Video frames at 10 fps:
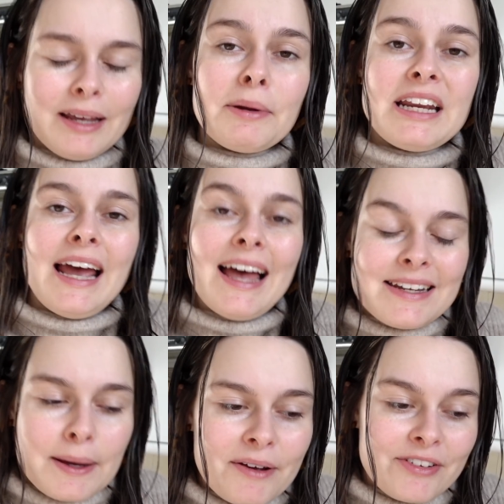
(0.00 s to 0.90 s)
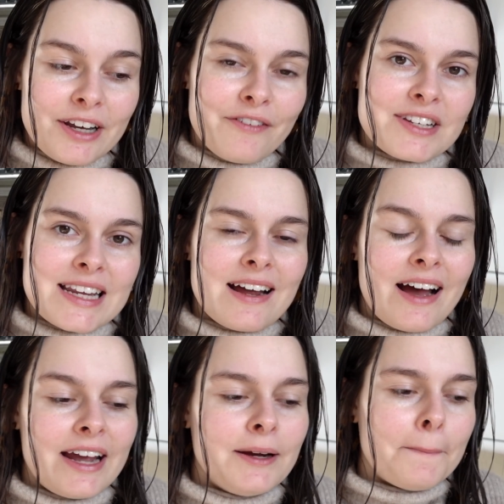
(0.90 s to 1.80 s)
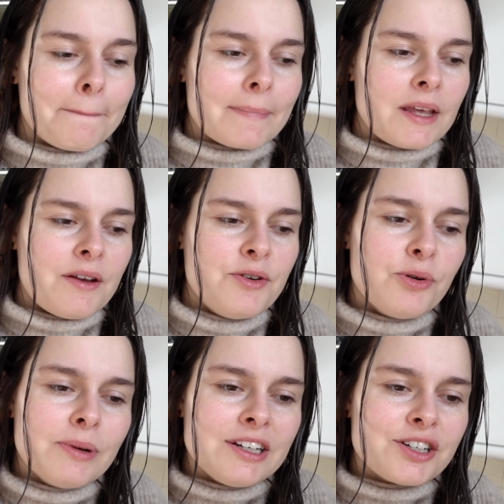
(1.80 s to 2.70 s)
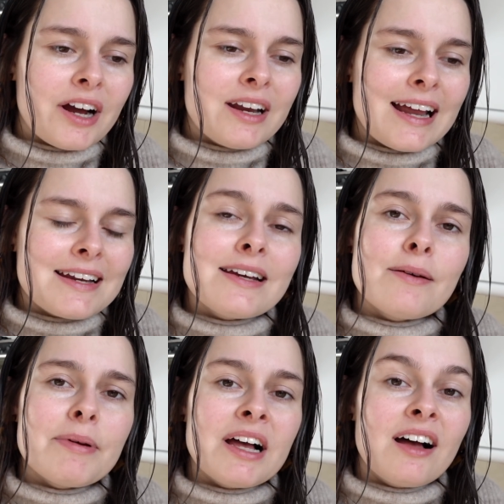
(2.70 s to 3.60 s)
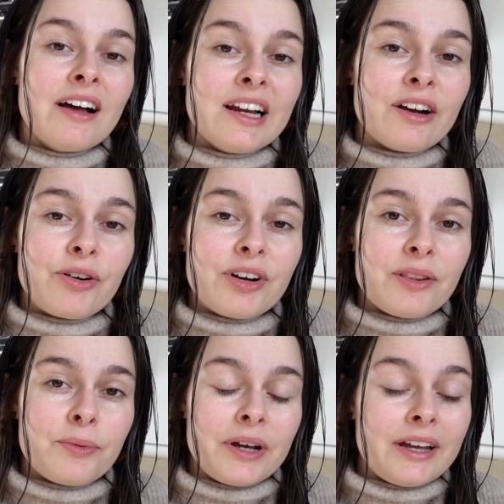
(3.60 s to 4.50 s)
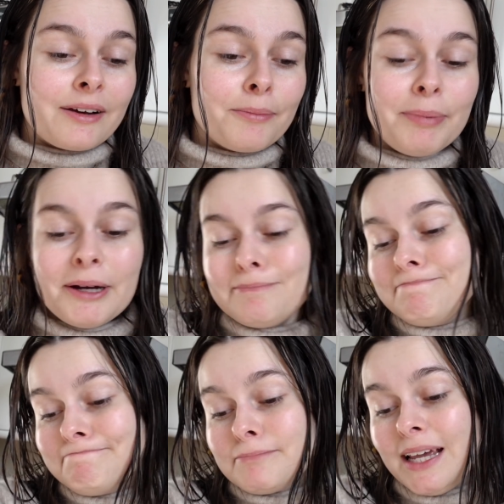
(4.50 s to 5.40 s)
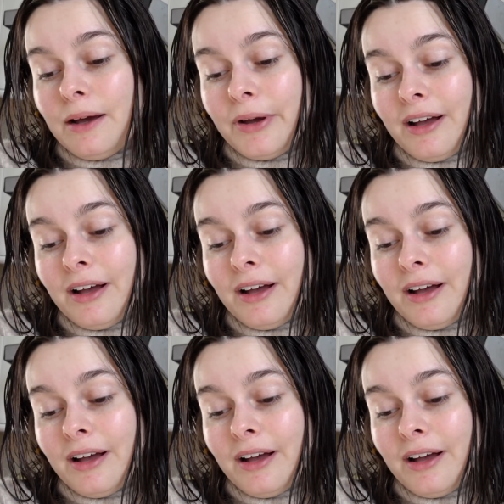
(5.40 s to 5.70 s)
And I'm gonna edit my video for tonight. I normally try and edit a bit earlier on in the week, but here we